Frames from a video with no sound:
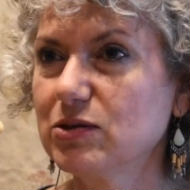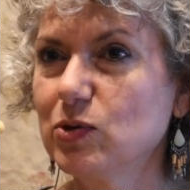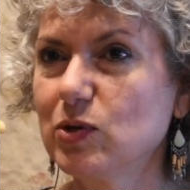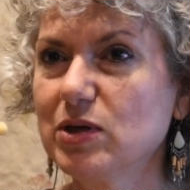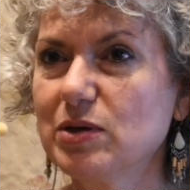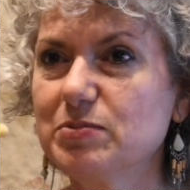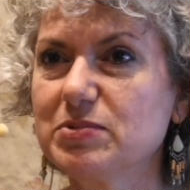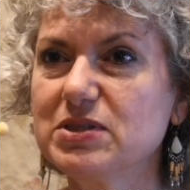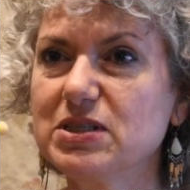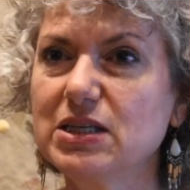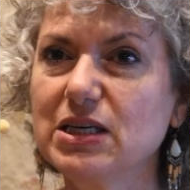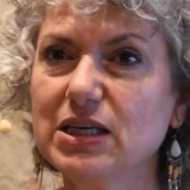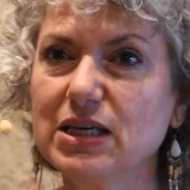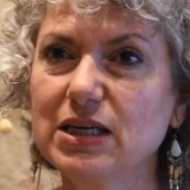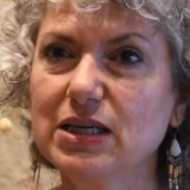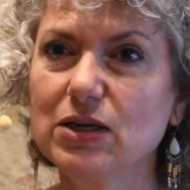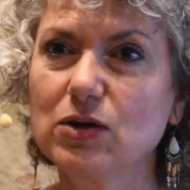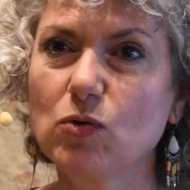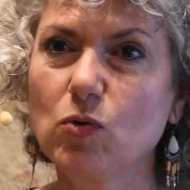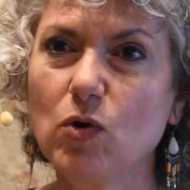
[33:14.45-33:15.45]
You end up
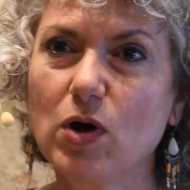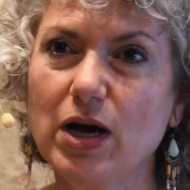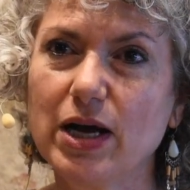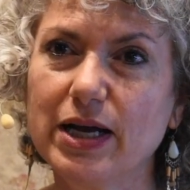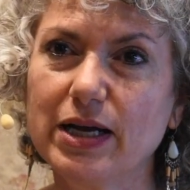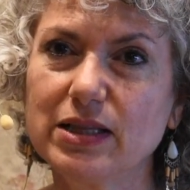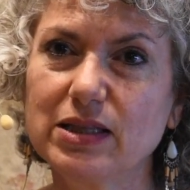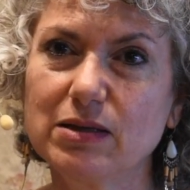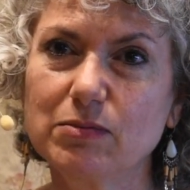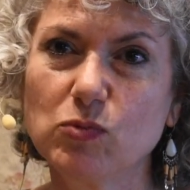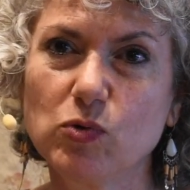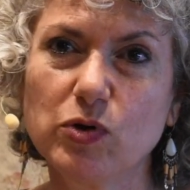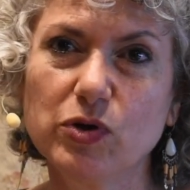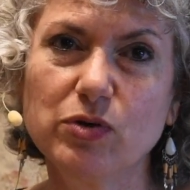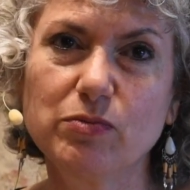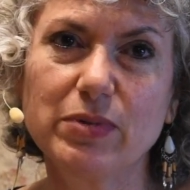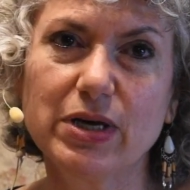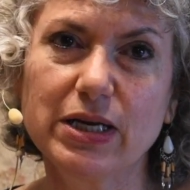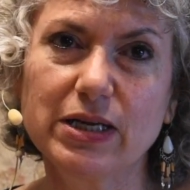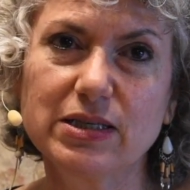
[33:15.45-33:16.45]
seeking quiet. The more
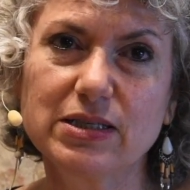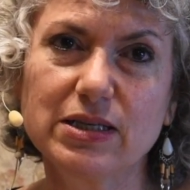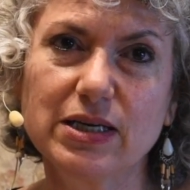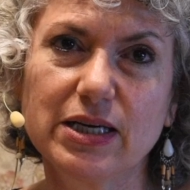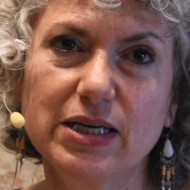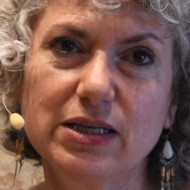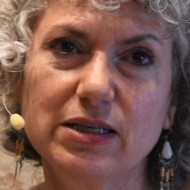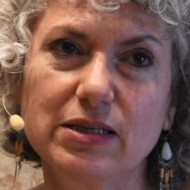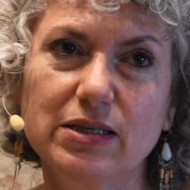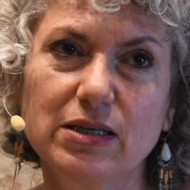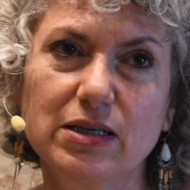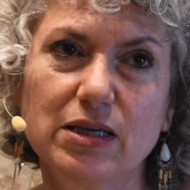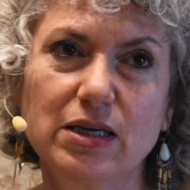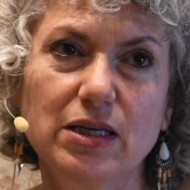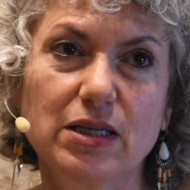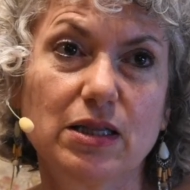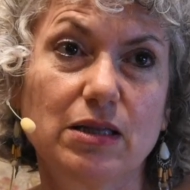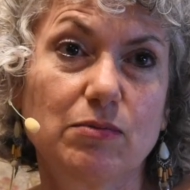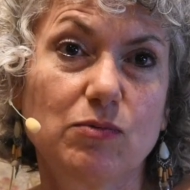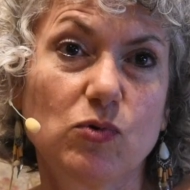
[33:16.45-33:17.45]
you meditate,
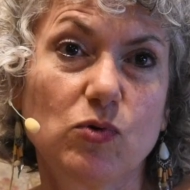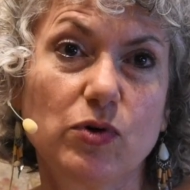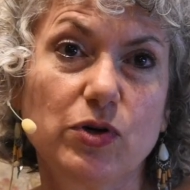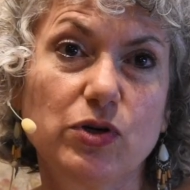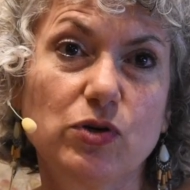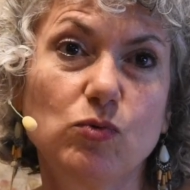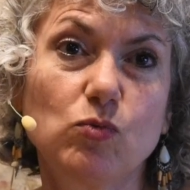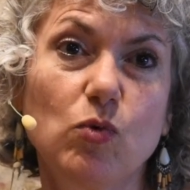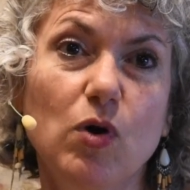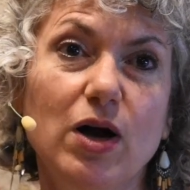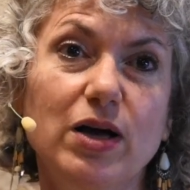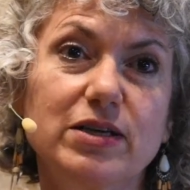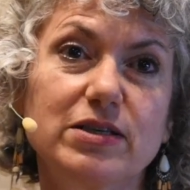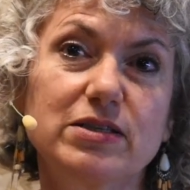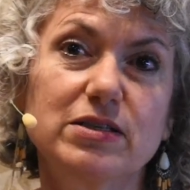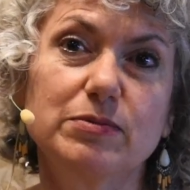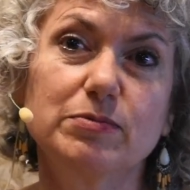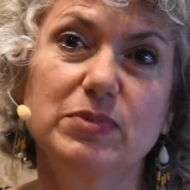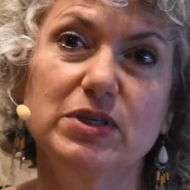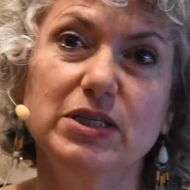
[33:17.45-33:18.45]
the more you want
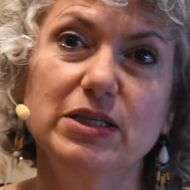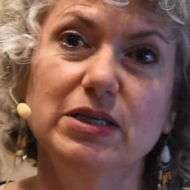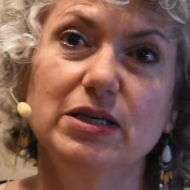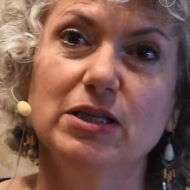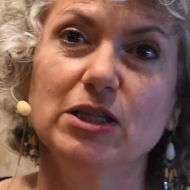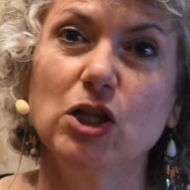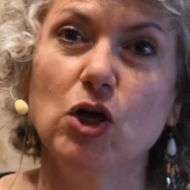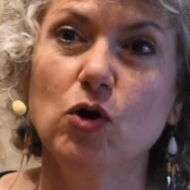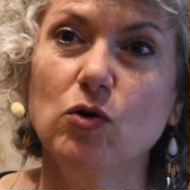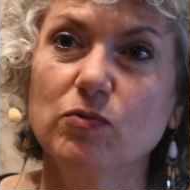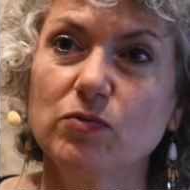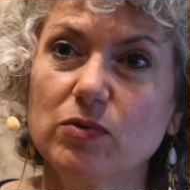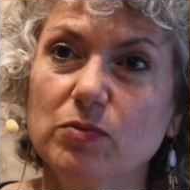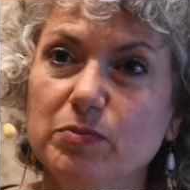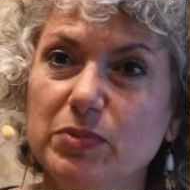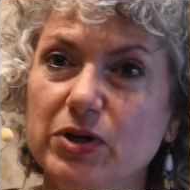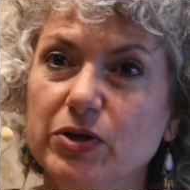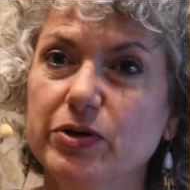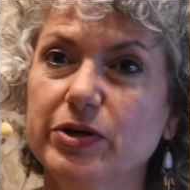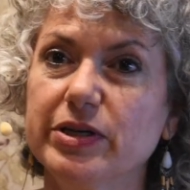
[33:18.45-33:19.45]
to be alone for
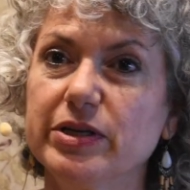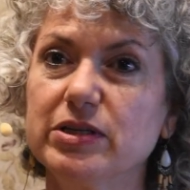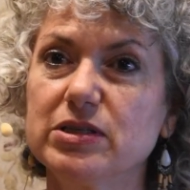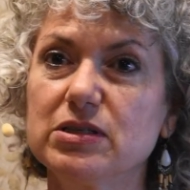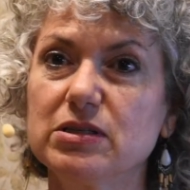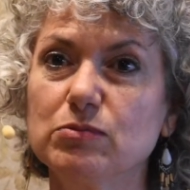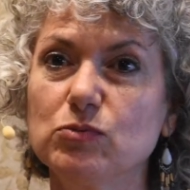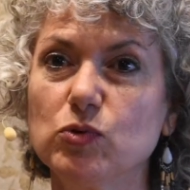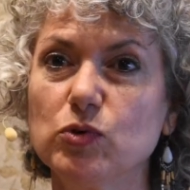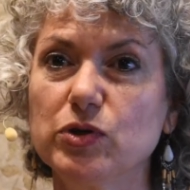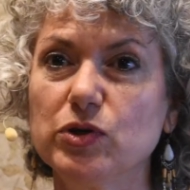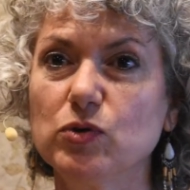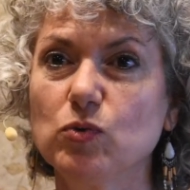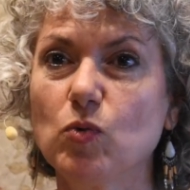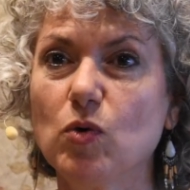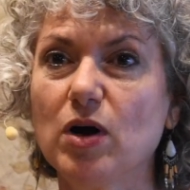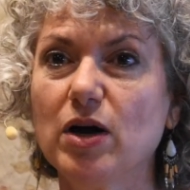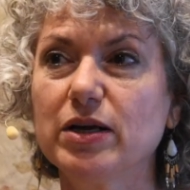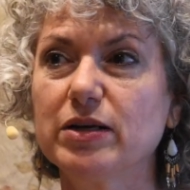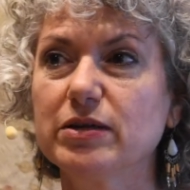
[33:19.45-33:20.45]
periods, the more you
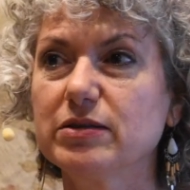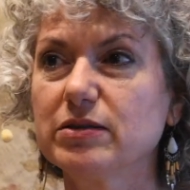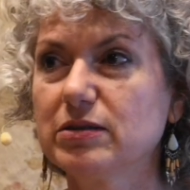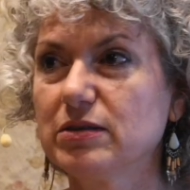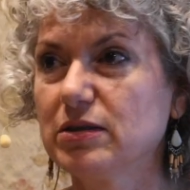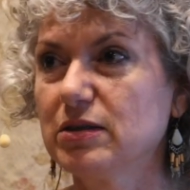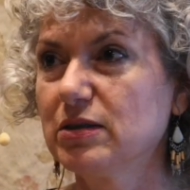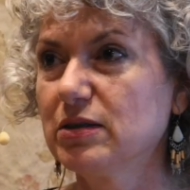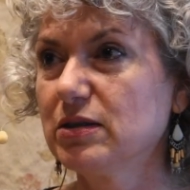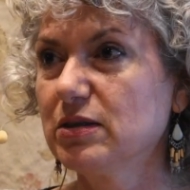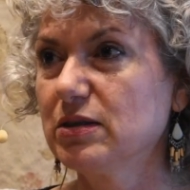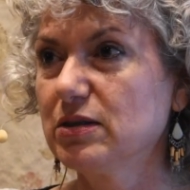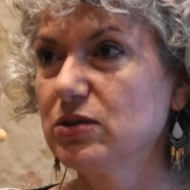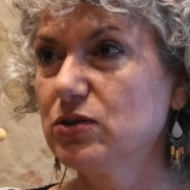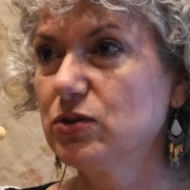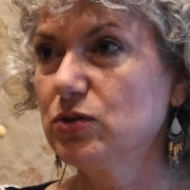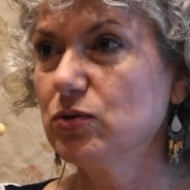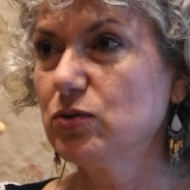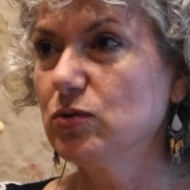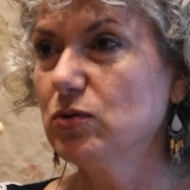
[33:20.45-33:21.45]
want
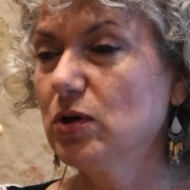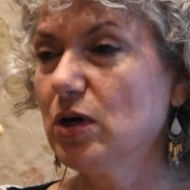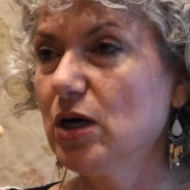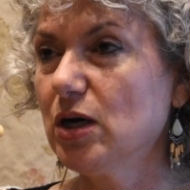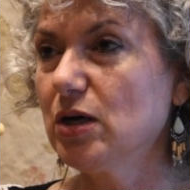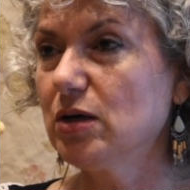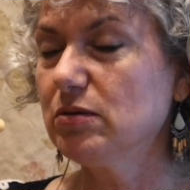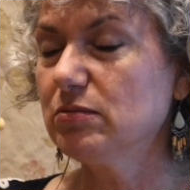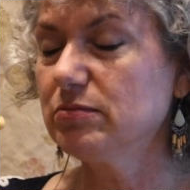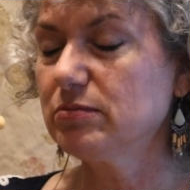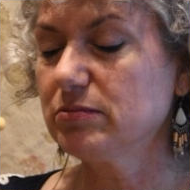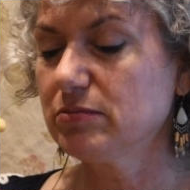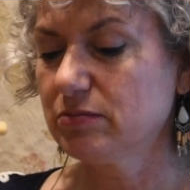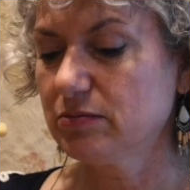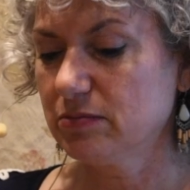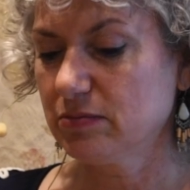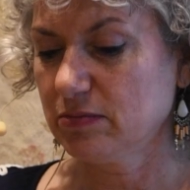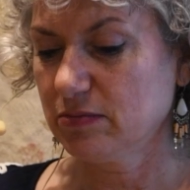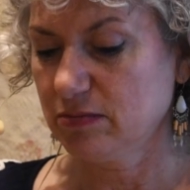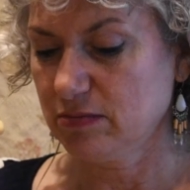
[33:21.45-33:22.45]
to
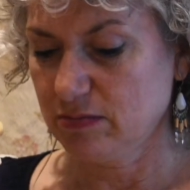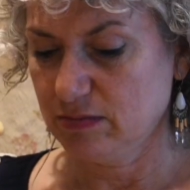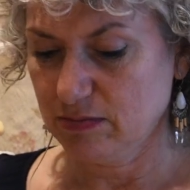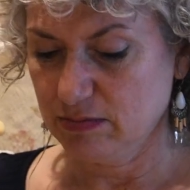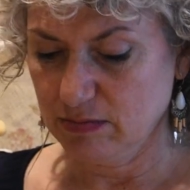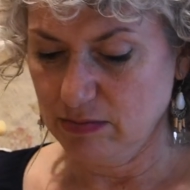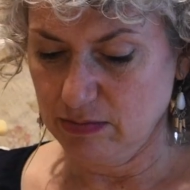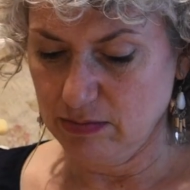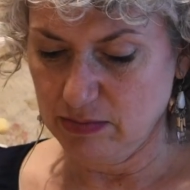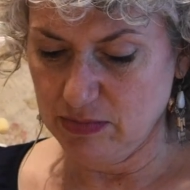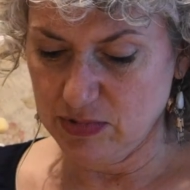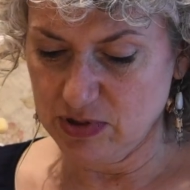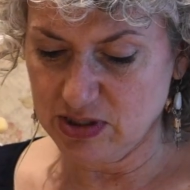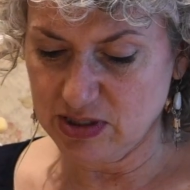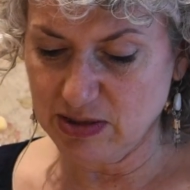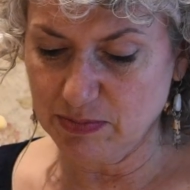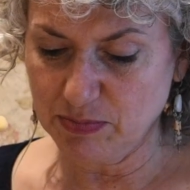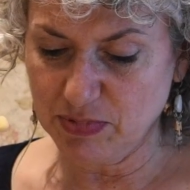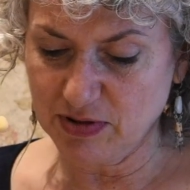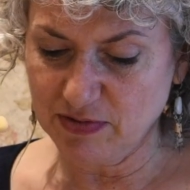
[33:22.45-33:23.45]

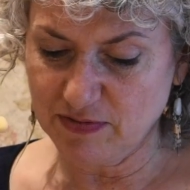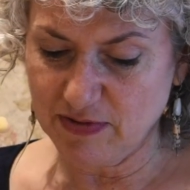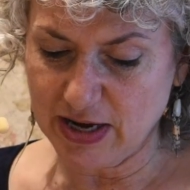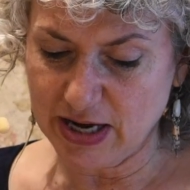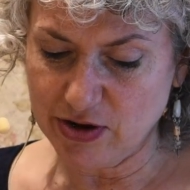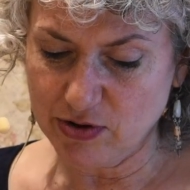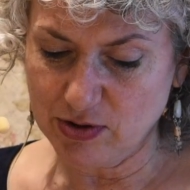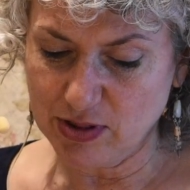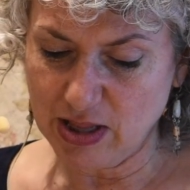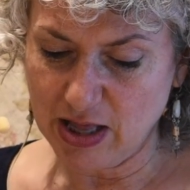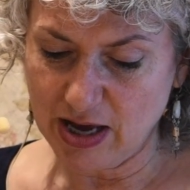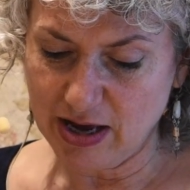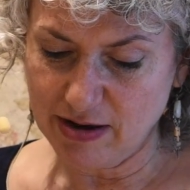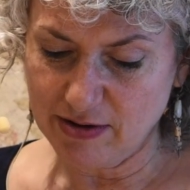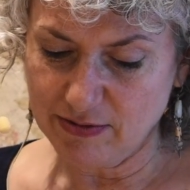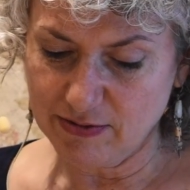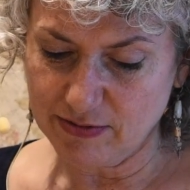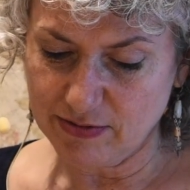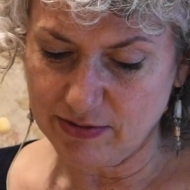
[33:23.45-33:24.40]
simplify your life.